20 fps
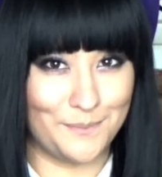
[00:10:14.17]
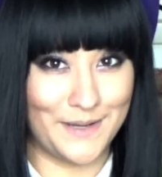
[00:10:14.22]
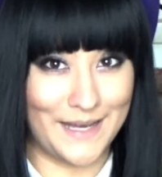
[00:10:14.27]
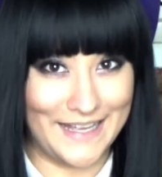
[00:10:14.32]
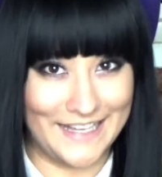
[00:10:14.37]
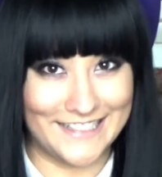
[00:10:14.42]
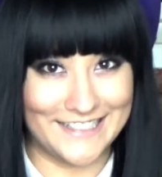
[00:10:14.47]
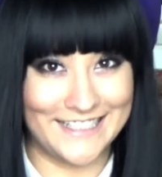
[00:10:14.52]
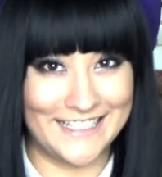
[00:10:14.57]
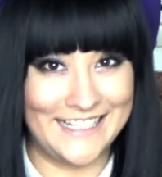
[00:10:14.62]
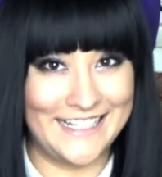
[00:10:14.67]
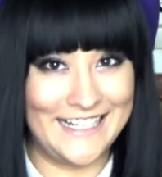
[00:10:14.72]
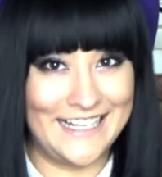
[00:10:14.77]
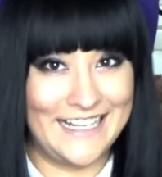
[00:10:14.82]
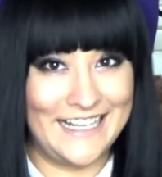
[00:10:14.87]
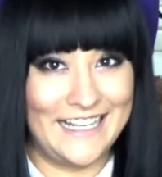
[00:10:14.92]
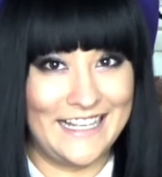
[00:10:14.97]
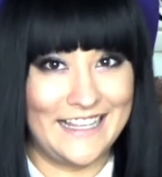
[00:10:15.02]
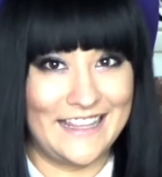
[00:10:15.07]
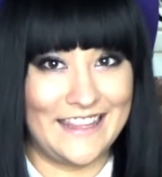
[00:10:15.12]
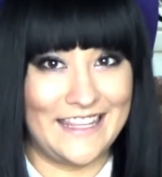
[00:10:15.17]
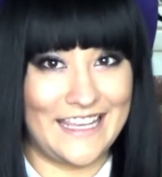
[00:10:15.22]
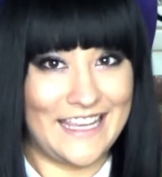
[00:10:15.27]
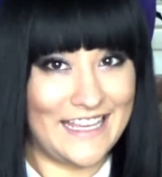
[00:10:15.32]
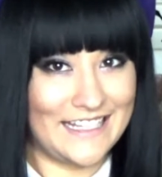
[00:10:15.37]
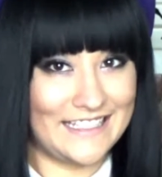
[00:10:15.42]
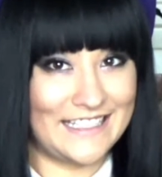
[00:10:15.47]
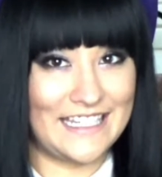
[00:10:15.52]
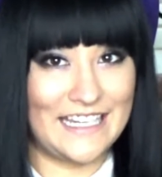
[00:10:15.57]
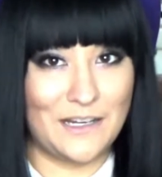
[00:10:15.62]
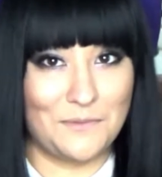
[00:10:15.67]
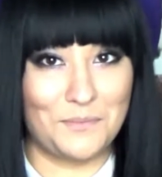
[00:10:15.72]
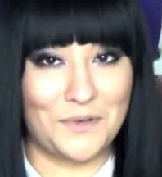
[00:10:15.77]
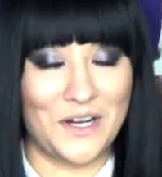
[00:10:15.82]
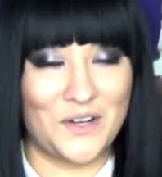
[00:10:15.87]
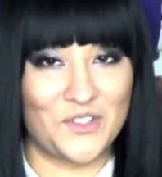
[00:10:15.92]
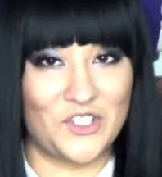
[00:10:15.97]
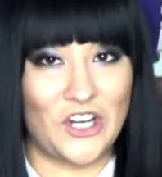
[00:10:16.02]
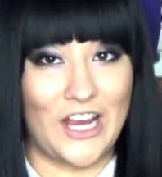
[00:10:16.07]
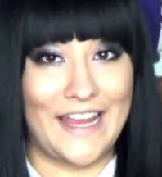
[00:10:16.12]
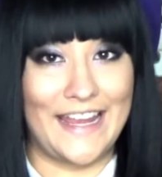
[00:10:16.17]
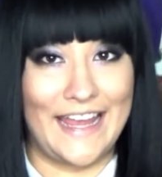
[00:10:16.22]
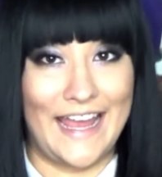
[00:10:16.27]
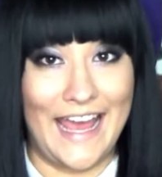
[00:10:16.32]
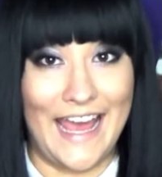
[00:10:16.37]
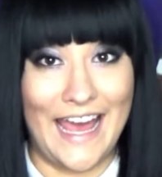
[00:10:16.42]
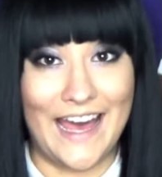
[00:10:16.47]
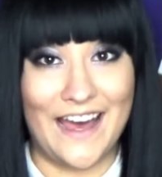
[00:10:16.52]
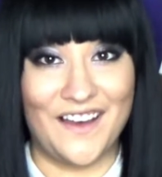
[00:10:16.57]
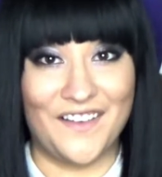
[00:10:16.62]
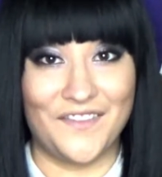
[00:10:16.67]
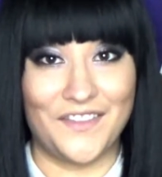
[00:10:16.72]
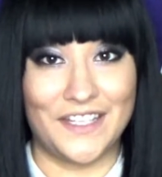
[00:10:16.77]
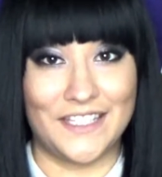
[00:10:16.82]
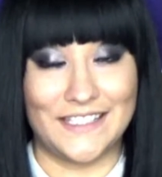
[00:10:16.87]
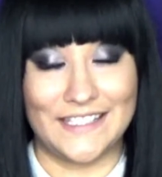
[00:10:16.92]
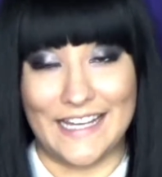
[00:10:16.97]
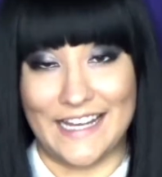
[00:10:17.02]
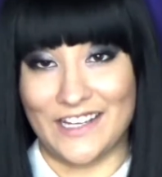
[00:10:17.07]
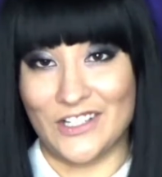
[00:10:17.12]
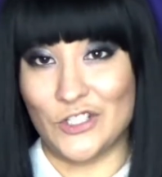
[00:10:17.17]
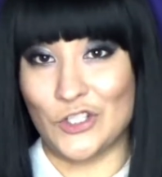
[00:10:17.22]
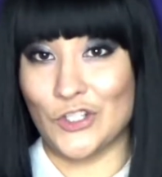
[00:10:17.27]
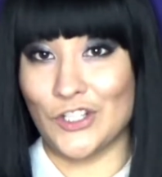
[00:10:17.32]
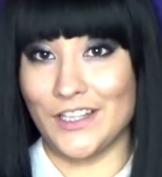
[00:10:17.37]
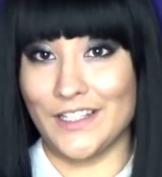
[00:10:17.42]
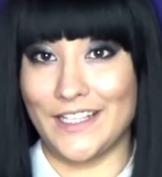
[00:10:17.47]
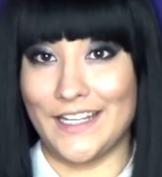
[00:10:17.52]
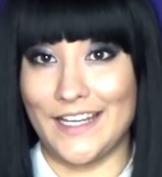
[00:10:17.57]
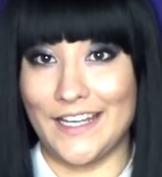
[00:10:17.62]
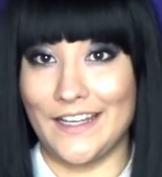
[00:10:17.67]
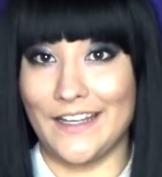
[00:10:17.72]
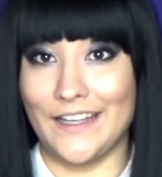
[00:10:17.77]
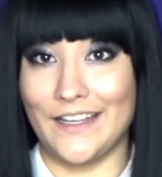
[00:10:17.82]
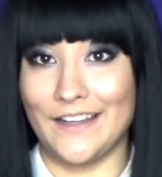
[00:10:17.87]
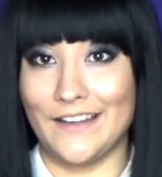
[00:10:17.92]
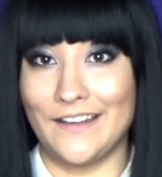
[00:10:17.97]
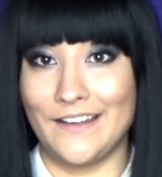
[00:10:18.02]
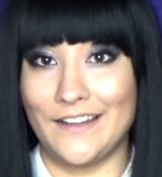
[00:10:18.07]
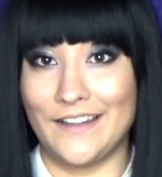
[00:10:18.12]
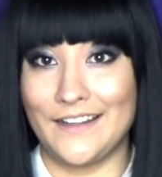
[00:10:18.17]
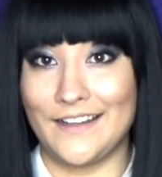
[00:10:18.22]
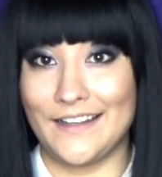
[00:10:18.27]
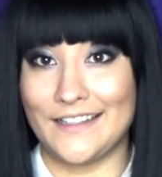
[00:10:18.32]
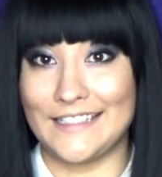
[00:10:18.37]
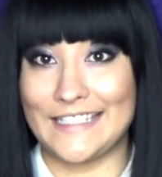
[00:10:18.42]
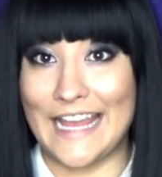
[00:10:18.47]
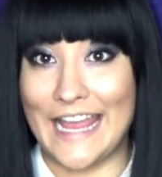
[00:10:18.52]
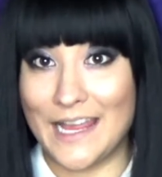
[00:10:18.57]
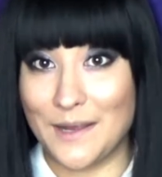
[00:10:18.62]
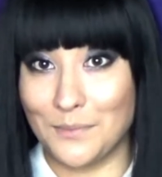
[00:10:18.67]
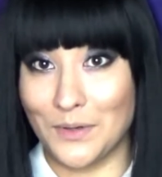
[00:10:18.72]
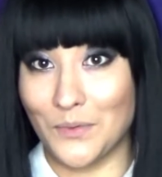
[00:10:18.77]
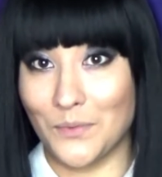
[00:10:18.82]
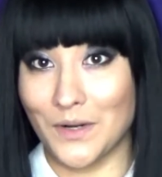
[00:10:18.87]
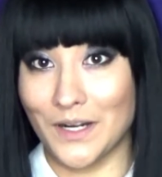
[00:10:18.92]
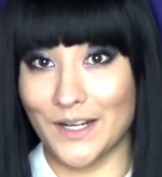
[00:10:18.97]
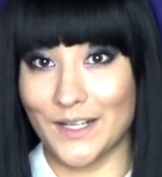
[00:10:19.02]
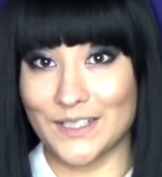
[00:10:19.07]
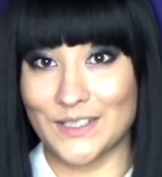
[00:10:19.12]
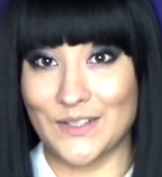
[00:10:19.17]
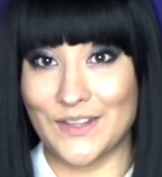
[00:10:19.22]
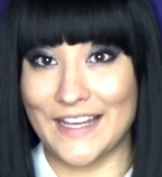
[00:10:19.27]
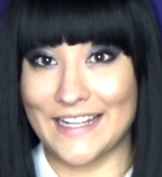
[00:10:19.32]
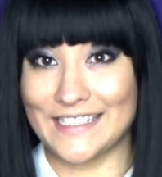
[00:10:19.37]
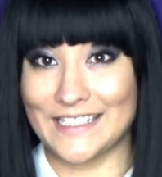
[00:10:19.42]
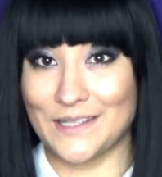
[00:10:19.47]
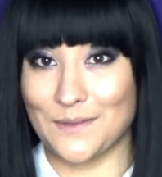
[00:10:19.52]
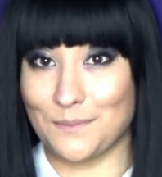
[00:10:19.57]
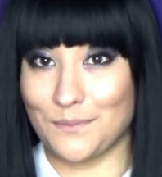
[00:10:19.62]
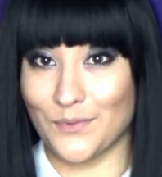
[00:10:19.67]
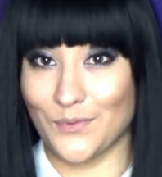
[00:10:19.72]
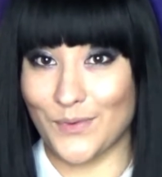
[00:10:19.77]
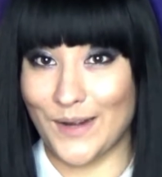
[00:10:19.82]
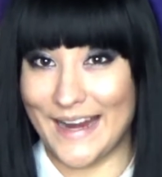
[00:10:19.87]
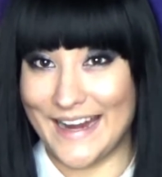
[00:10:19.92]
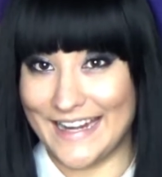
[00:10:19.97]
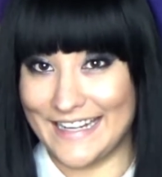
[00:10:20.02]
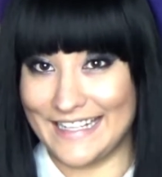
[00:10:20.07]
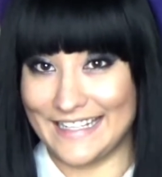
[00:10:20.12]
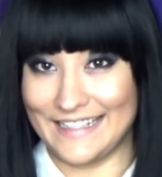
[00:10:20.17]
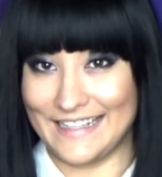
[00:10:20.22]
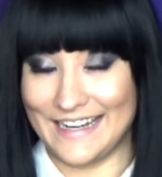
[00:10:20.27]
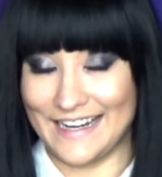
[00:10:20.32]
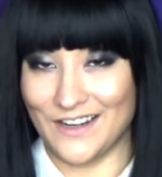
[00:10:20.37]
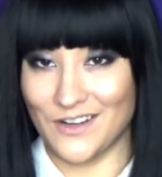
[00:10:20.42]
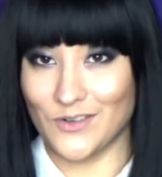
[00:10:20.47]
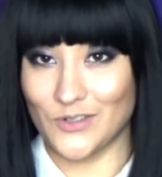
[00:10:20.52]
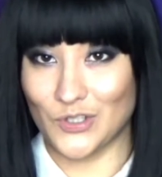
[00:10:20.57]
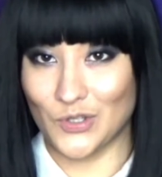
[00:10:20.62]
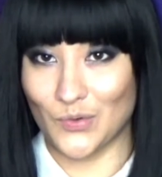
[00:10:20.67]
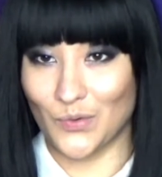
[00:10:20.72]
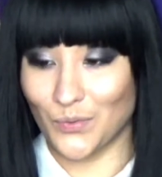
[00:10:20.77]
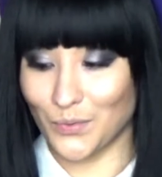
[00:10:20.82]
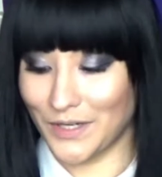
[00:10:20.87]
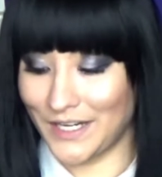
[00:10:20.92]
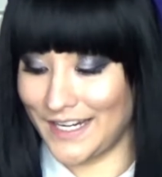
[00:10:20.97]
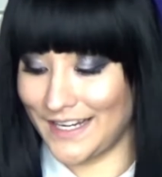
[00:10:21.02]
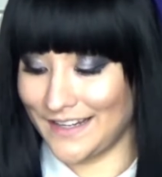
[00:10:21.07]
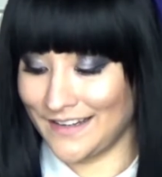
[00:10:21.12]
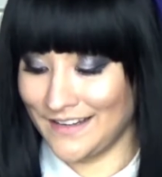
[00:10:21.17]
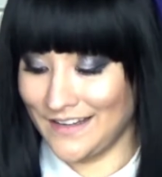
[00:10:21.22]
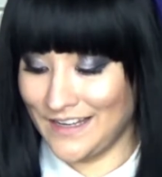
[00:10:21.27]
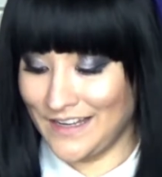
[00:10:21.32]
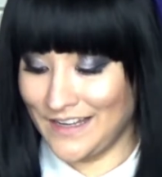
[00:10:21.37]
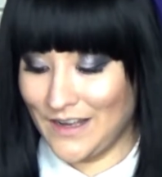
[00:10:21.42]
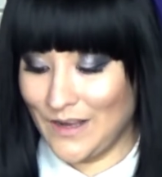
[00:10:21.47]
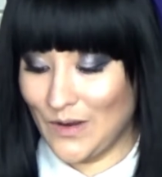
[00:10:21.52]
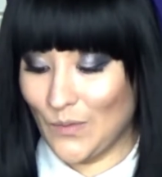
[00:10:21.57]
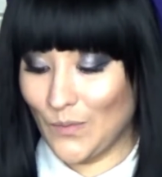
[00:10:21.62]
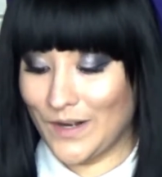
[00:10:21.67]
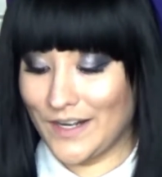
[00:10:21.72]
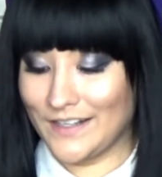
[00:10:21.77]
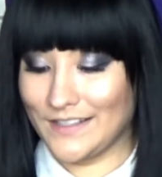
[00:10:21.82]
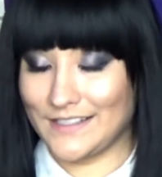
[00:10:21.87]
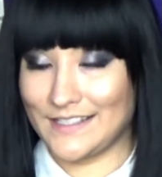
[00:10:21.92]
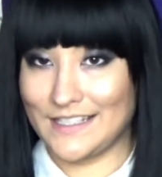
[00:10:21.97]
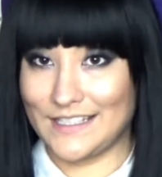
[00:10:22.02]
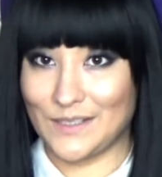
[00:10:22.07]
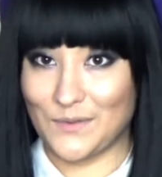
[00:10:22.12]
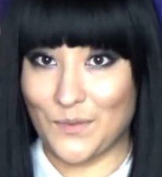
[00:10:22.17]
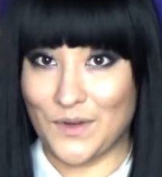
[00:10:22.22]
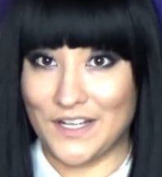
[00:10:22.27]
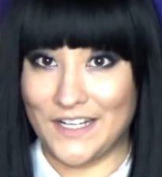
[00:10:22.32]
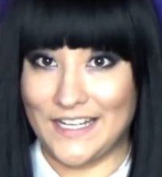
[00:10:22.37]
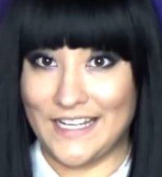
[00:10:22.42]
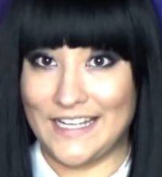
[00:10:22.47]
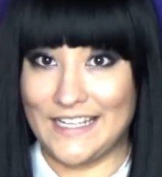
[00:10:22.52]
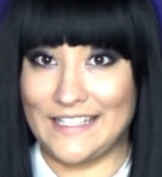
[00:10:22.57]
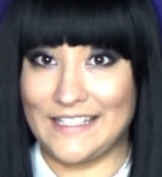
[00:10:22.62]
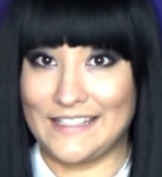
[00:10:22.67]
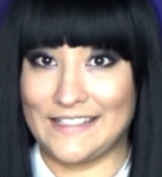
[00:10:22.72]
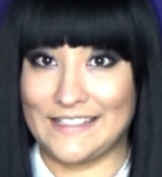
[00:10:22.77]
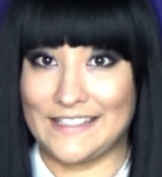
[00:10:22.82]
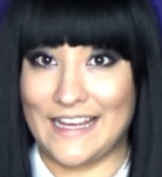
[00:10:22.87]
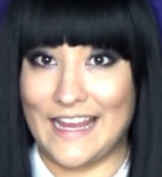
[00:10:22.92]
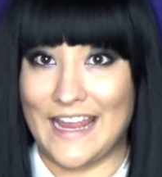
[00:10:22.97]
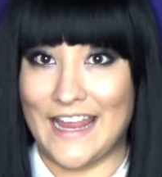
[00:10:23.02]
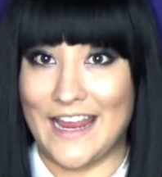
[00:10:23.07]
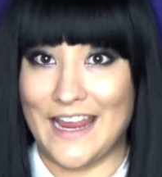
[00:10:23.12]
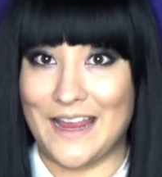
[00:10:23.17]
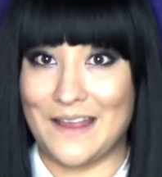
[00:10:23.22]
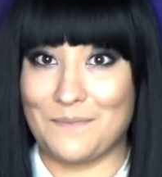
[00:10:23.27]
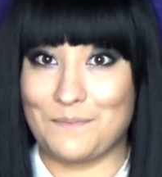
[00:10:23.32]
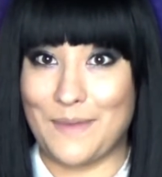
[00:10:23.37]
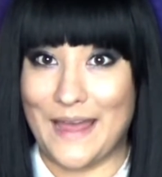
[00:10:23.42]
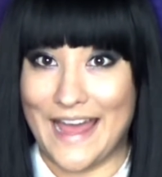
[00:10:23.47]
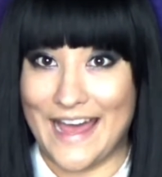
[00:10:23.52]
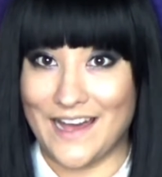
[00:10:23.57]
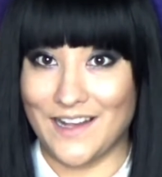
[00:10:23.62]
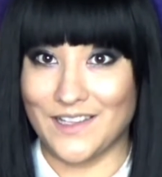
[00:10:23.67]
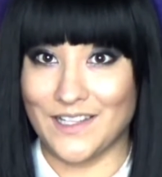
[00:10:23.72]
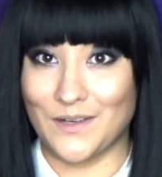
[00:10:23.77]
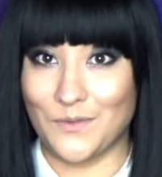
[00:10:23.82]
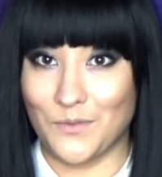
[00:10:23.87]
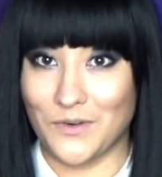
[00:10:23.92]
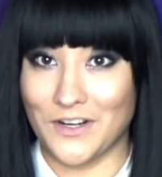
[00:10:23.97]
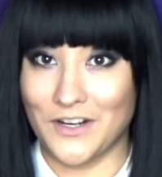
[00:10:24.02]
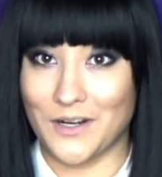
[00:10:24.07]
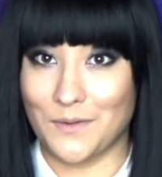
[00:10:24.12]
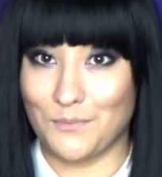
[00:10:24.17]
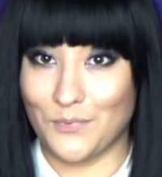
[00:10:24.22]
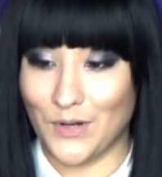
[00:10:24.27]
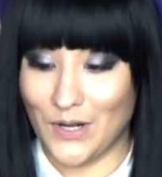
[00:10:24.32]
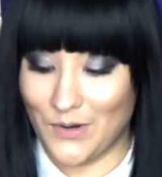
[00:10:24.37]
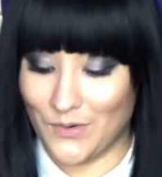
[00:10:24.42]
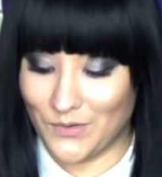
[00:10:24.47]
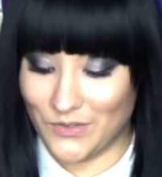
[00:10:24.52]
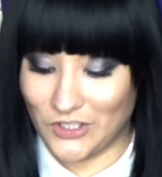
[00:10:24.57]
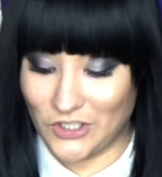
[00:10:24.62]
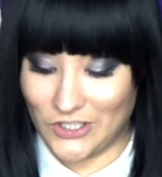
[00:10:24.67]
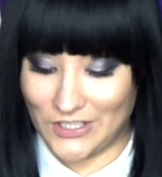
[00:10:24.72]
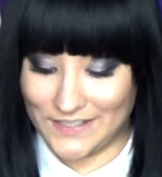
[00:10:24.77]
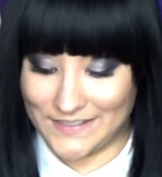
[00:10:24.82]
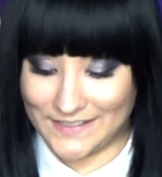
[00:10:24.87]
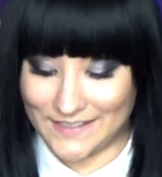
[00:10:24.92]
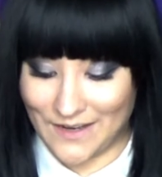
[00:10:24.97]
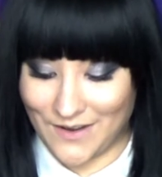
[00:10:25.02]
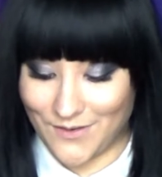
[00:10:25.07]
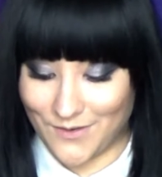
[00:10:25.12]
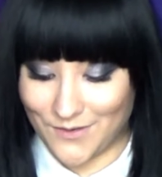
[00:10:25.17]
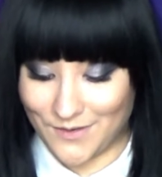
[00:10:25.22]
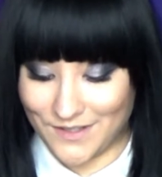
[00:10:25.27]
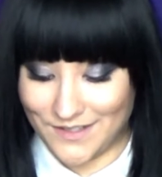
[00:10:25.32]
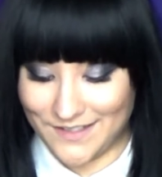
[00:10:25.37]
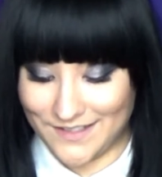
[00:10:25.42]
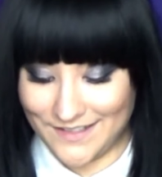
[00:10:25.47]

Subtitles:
But the antique brooch I have is actually table work, so that's the braided hair jewelry, whereas this one is a palette work brooch, so.